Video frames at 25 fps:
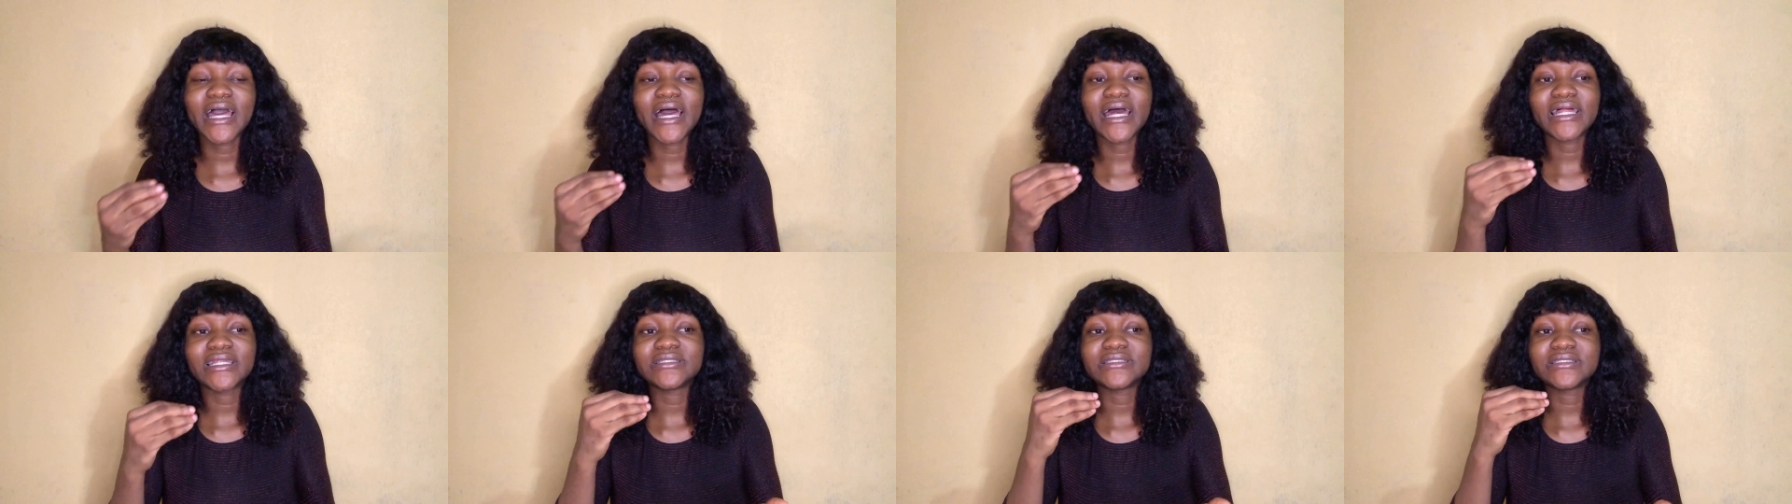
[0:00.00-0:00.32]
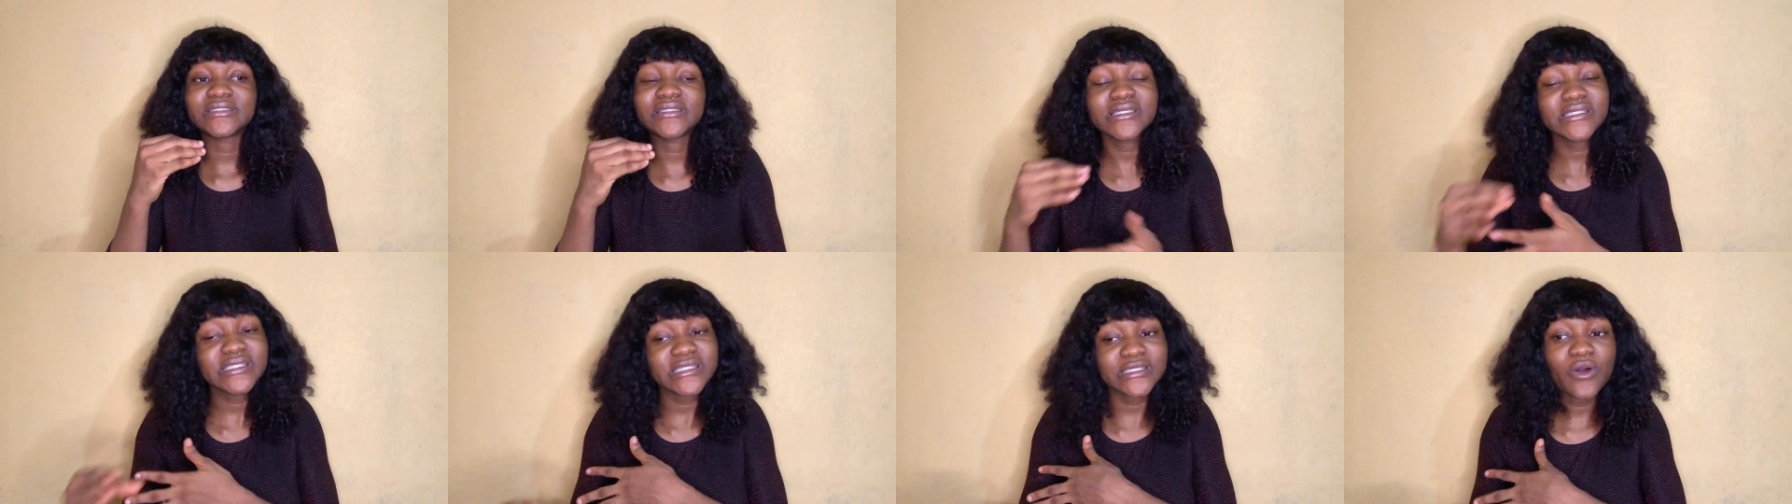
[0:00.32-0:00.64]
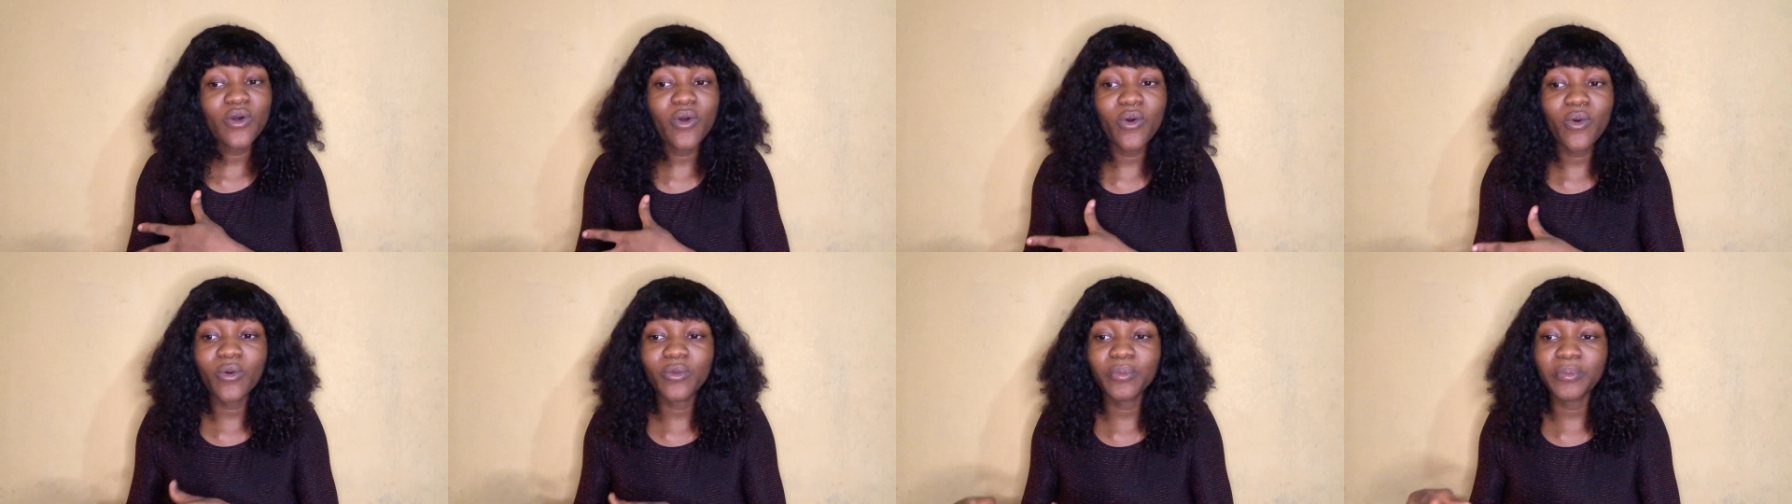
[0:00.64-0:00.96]
and this
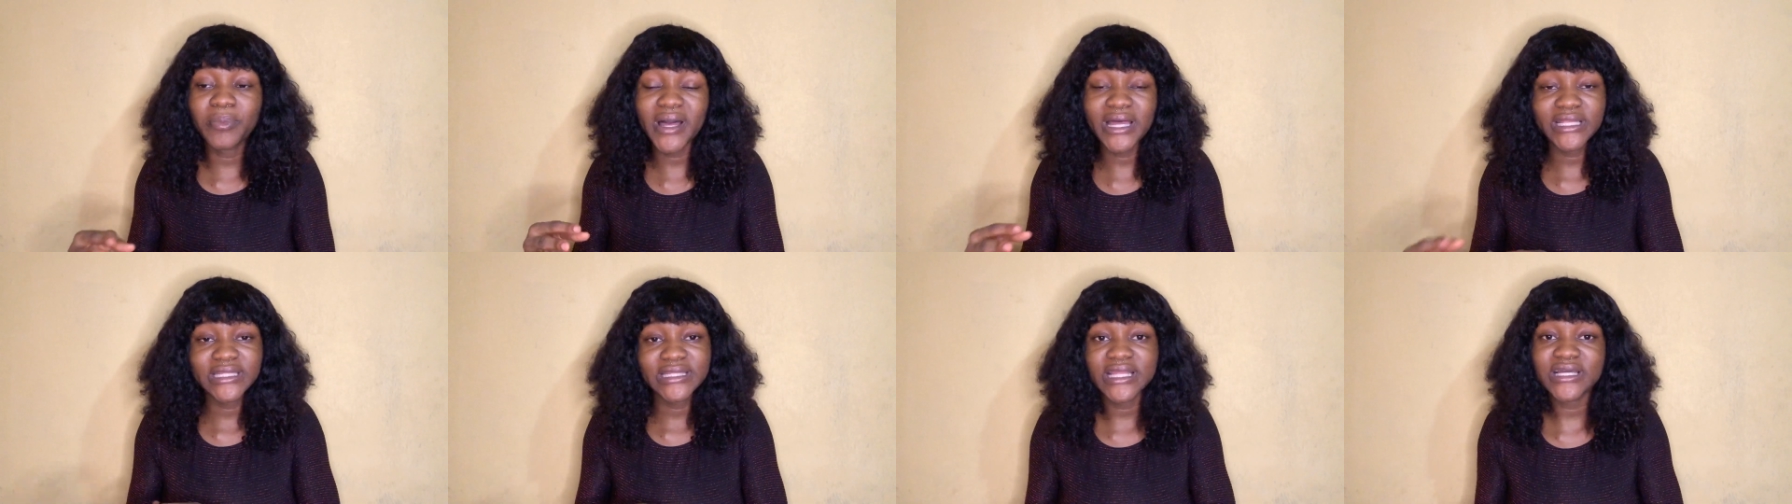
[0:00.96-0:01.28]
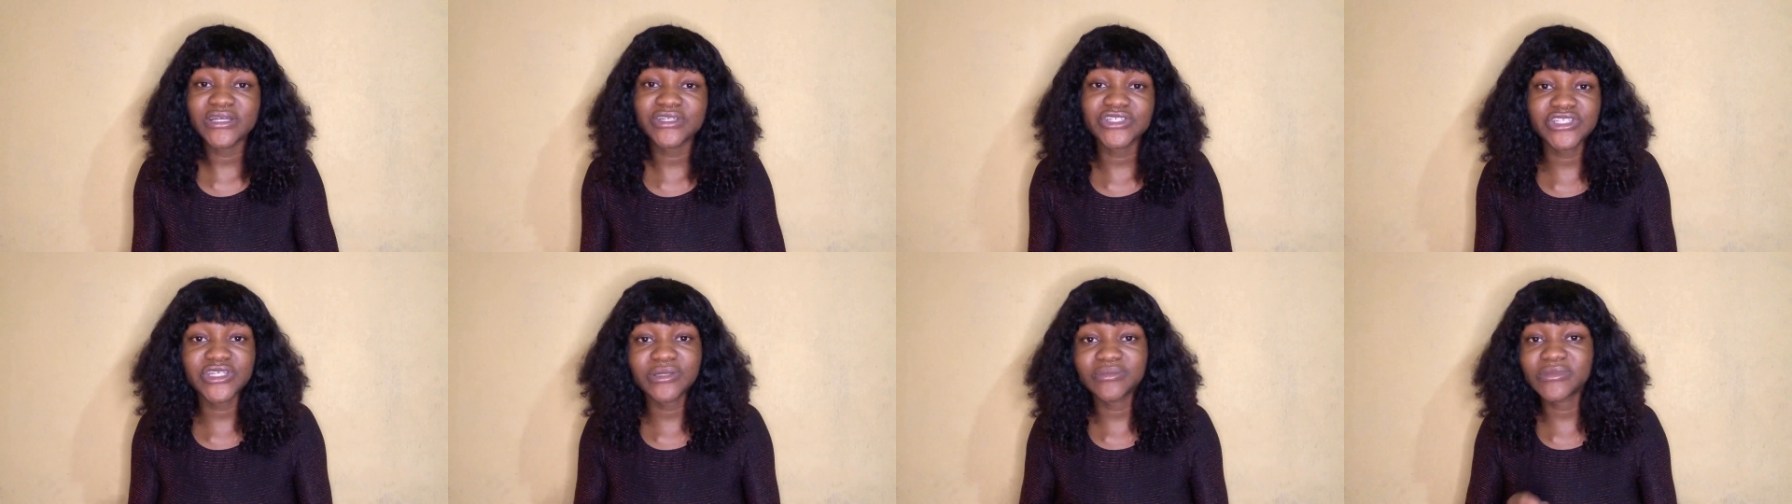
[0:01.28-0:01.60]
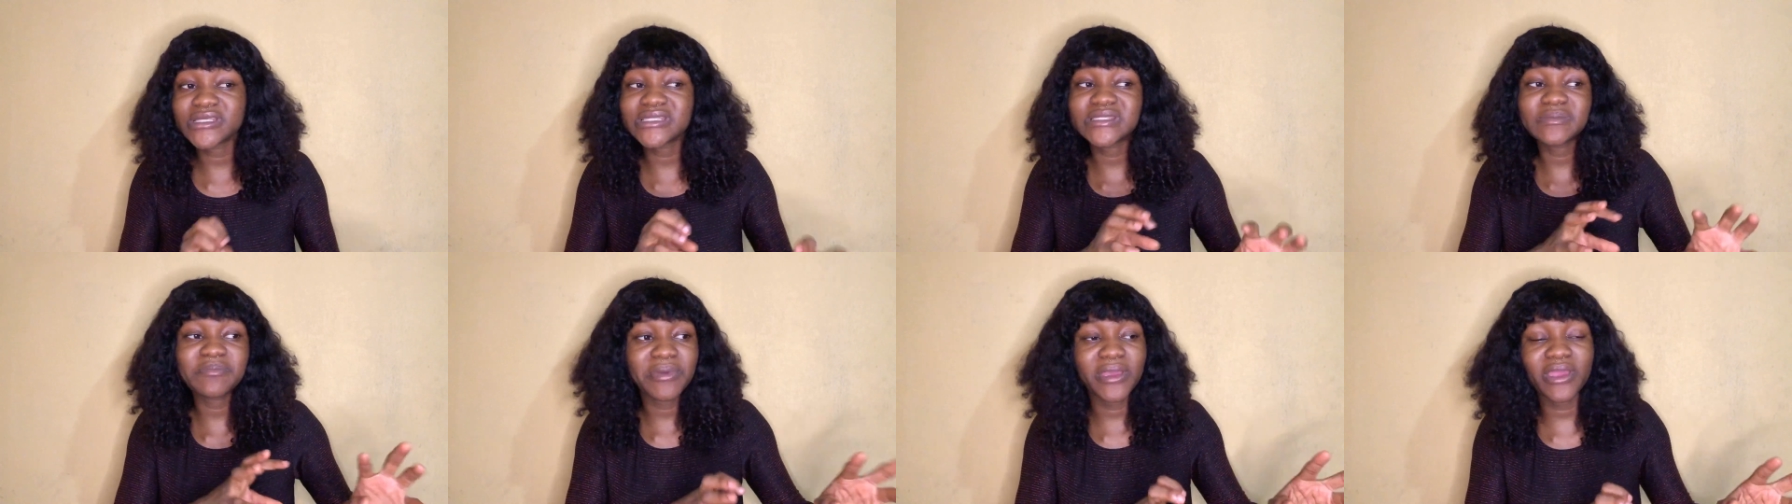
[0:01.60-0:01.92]
whole partnership,
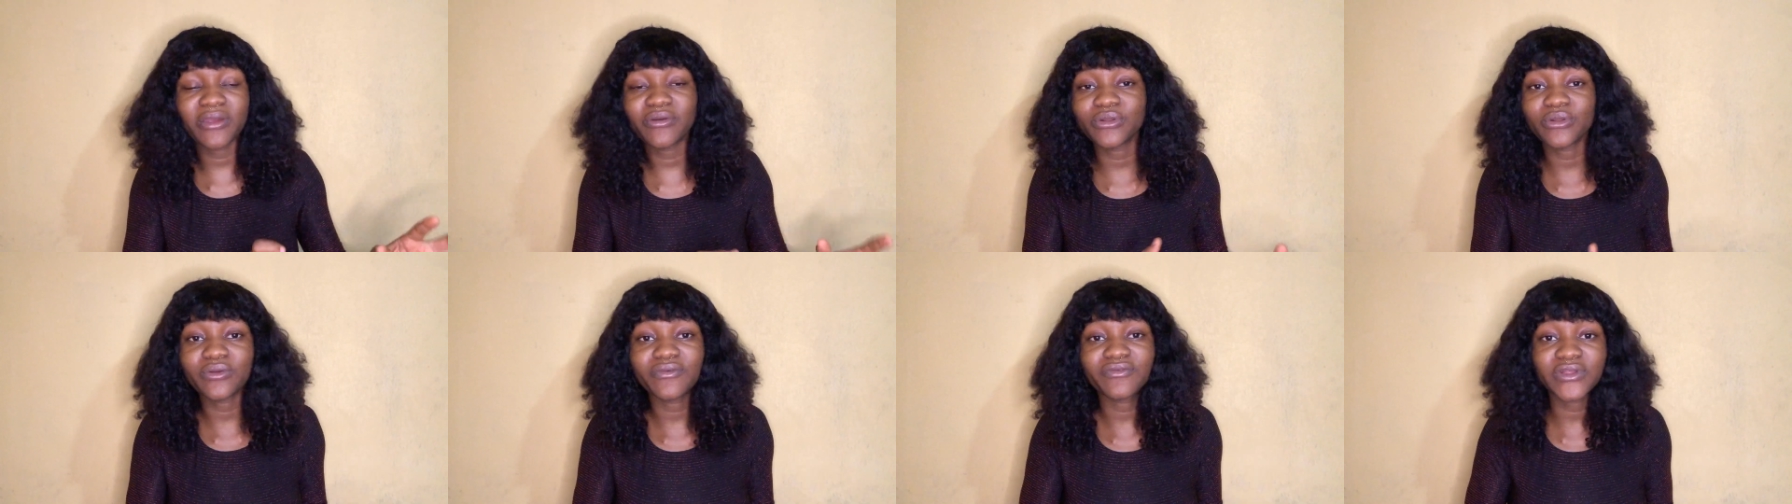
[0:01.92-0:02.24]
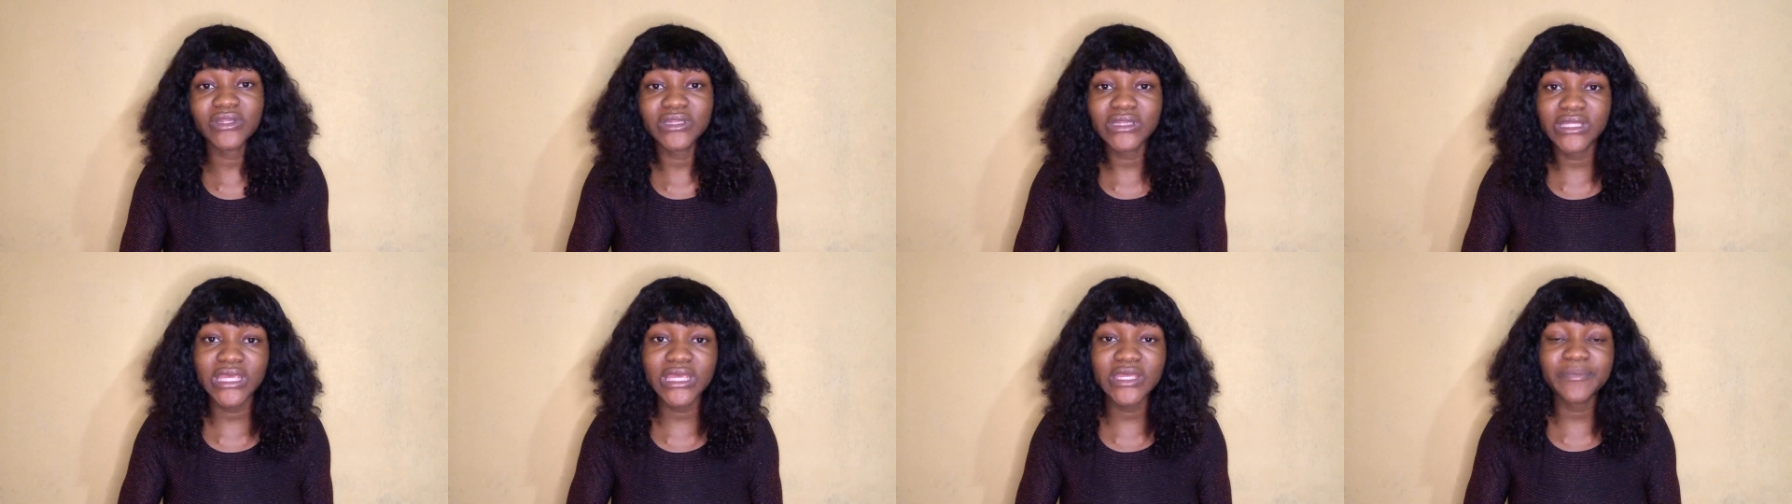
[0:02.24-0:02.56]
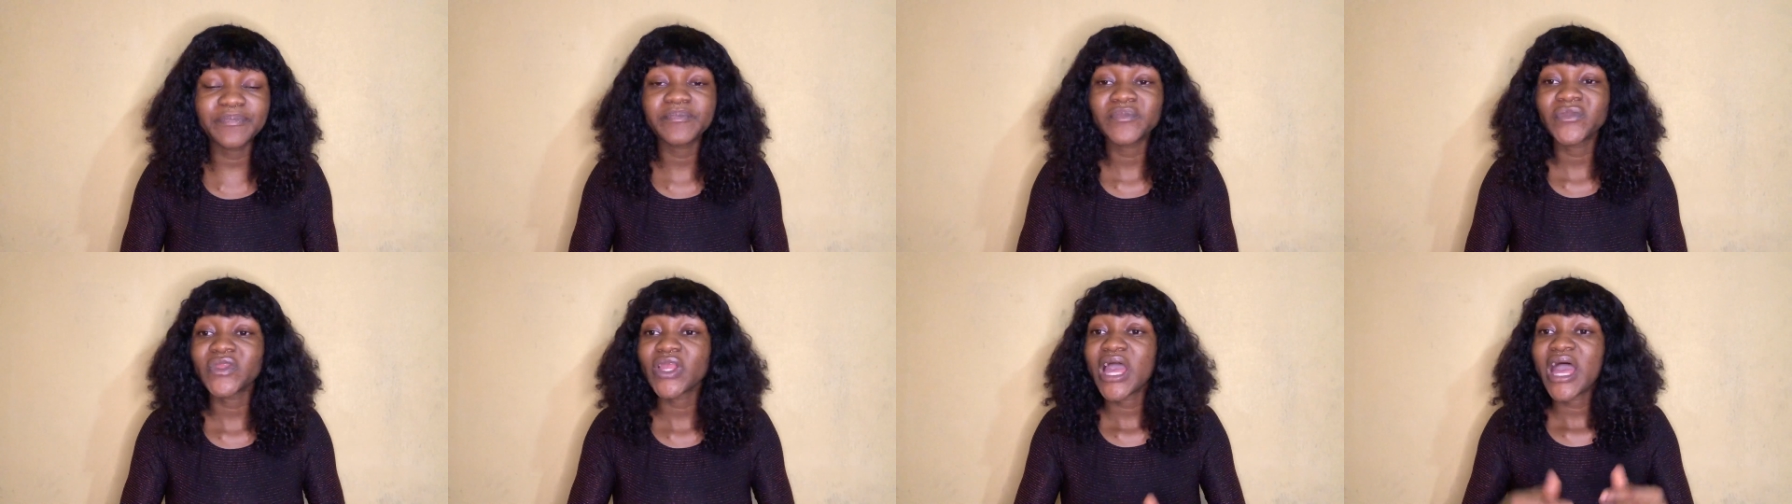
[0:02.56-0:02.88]
this pairing of a
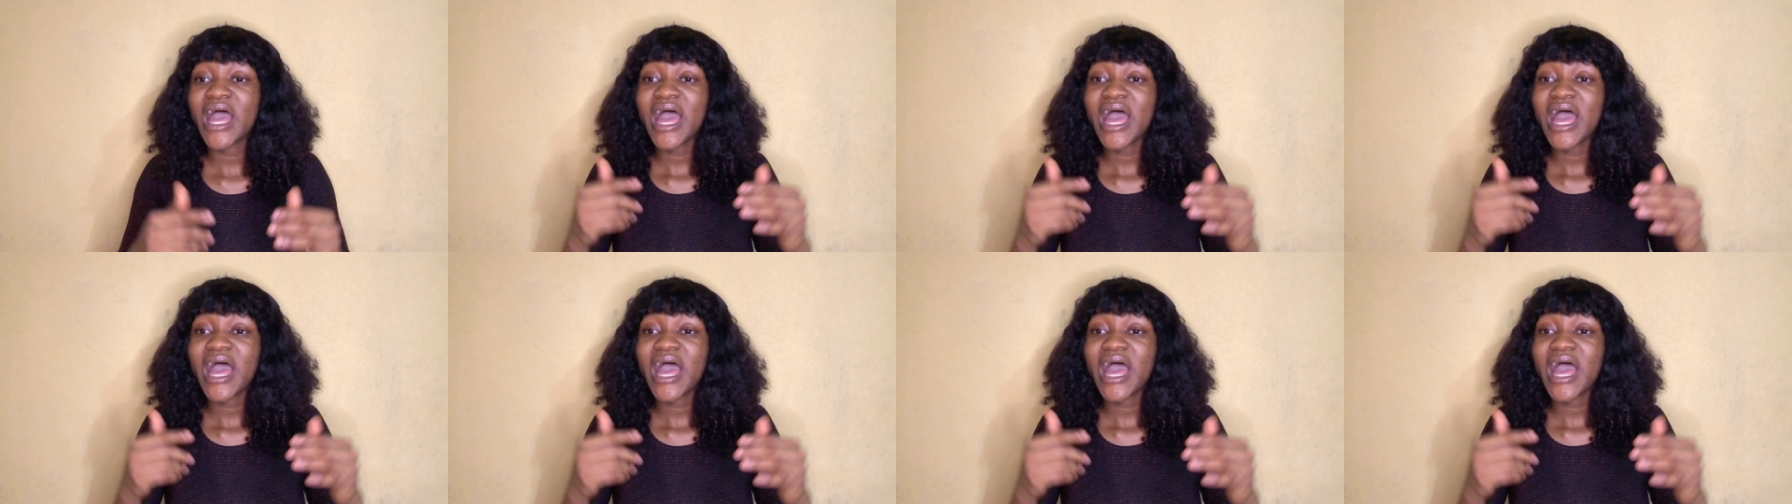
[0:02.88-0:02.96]
thing,